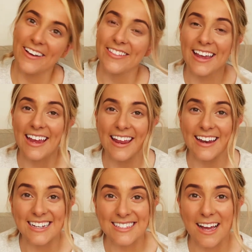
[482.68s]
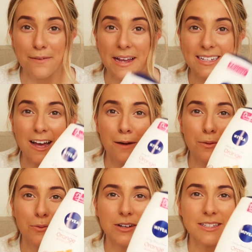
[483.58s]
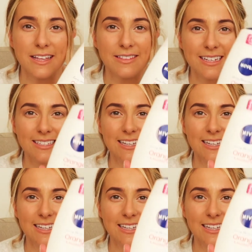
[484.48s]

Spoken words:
the next thing I picked up was this